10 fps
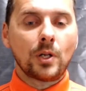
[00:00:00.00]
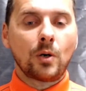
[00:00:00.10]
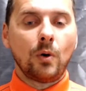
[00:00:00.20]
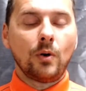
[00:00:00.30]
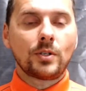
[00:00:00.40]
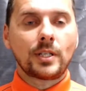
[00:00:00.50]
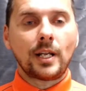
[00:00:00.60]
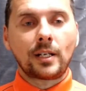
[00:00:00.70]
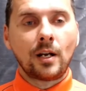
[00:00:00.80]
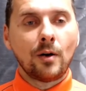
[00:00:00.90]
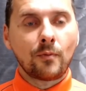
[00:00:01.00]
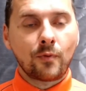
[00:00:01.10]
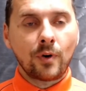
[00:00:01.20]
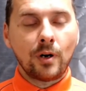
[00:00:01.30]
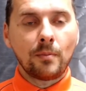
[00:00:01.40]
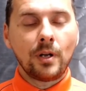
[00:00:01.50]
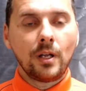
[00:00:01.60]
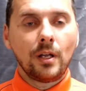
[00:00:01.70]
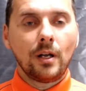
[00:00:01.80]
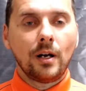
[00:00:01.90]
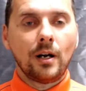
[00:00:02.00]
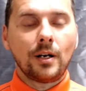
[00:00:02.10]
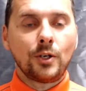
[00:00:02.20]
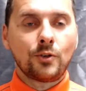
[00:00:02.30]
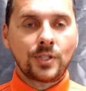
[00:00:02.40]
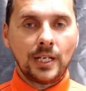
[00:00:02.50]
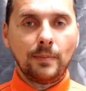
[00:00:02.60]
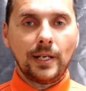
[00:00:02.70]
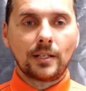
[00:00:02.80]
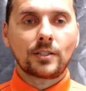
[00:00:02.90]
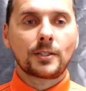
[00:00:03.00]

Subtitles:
quotes that come from Eusebius.